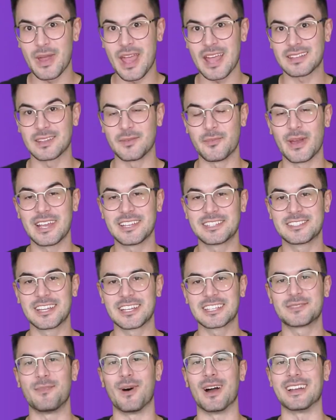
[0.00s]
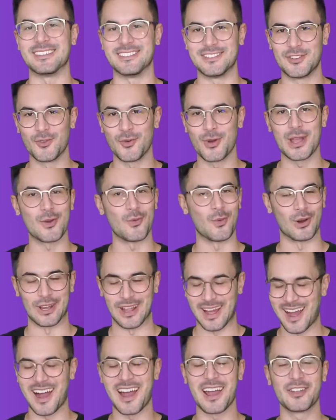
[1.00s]
back to basics by doing
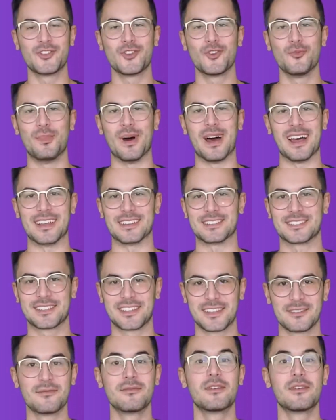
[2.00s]
what I do best.